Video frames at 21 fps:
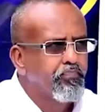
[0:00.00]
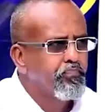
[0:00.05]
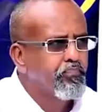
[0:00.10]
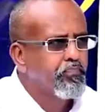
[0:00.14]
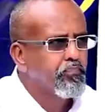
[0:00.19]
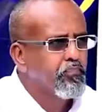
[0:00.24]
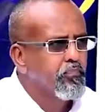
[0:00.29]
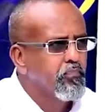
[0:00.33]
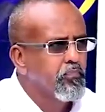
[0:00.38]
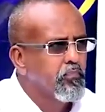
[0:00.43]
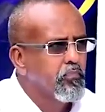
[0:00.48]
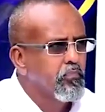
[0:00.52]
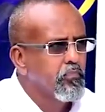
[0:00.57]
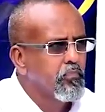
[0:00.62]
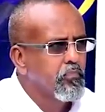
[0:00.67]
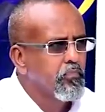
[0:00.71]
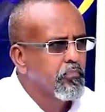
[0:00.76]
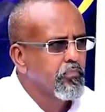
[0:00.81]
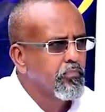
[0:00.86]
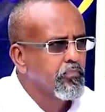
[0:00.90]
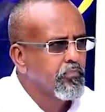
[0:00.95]

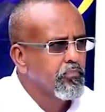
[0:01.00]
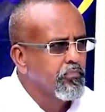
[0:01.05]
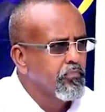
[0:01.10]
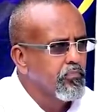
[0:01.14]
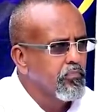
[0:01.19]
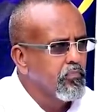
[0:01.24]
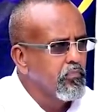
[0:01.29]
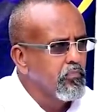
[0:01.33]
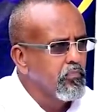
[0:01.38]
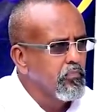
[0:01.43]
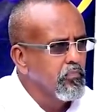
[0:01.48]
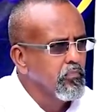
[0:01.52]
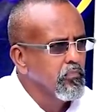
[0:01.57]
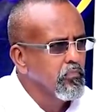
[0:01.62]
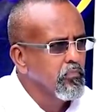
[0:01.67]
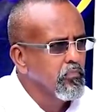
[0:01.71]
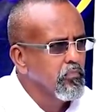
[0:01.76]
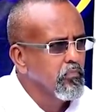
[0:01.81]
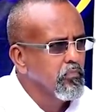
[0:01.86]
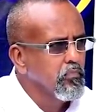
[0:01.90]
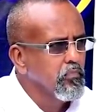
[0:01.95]

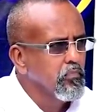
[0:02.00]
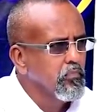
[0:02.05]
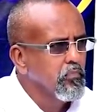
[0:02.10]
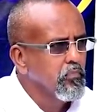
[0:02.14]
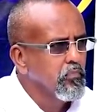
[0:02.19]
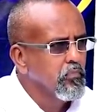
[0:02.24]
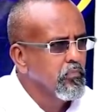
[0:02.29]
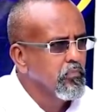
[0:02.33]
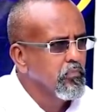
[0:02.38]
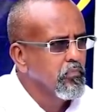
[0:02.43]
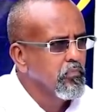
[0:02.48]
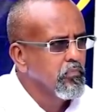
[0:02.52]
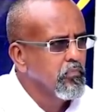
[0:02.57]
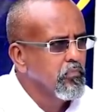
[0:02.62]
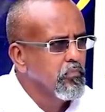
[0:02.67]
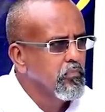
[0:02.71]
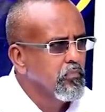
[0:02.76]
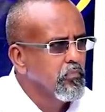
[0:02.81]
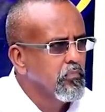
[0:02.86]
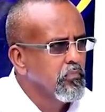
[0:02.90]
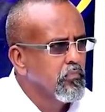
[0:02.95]

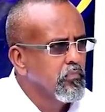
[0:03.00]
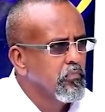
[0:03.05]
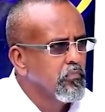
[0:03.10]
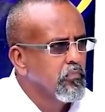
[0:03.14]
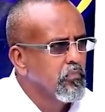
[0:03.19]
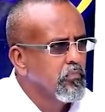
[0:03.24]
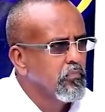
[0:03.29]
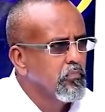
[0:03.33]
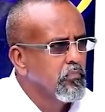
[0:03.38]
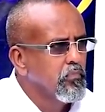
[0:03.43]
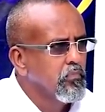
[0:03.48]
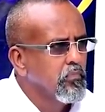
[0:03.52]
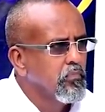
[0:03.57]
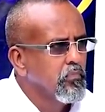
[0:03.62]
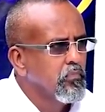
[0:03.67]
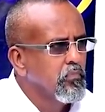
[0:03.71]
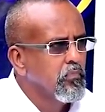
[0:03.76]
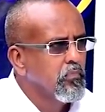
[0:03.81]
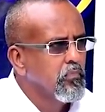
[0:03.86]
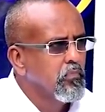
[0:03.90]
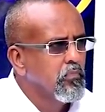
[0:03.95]

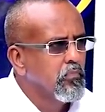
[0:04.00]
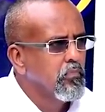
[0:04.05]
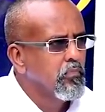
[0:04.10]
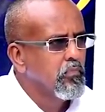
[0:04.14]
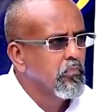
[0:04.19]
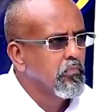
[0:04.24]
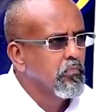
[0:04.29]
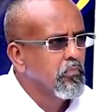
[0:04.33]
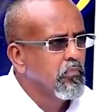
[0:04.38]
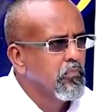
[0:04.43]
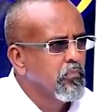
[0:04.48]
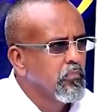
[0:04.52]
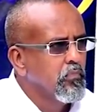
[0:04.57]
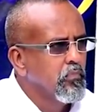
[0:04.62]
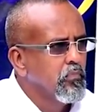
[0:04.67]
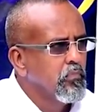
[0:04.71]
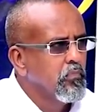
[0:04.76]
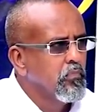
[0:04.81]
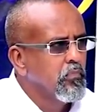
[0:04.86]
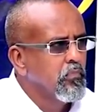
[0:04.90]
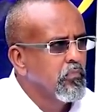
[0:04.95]

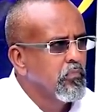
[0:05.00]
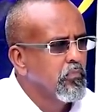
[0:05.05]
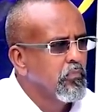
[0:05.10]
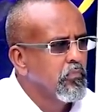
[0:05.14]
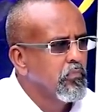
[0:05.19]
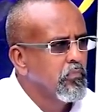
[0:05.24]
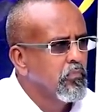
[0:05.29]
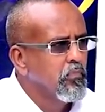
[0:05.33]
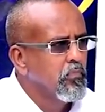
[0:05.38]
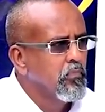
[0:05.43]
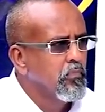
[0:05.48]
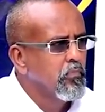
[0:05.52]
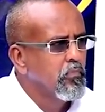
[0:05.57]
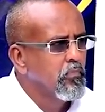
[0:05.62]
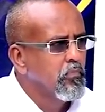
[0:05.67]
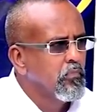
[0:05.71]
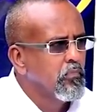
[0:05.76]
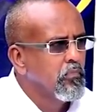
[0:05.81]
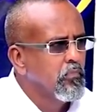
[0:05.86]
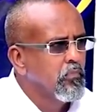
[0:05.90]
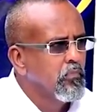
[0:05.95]

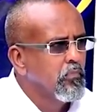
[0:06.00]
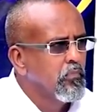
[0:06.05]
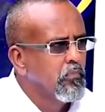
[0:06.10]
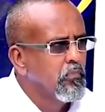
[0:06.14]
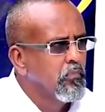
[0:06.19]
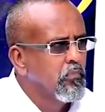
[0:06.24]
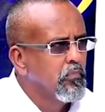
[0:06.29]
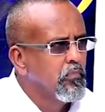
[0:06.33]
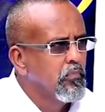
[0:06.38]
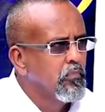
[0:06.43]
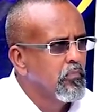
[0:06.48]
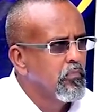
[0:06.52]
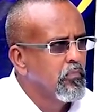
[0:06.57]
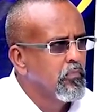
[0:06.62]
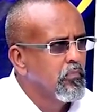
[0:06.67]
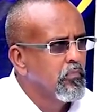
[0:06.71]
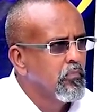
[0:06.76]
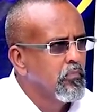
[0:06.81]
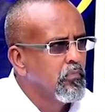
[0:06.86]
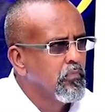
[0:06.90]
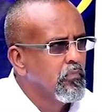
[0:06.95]

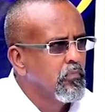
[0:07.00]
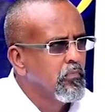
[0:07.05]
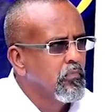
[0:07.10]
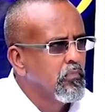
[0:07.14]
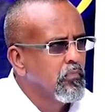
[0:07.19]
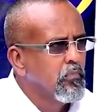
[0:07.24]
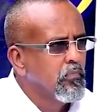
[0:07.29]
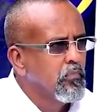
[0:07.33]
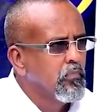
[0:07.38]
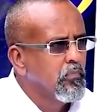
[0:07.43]
(silent)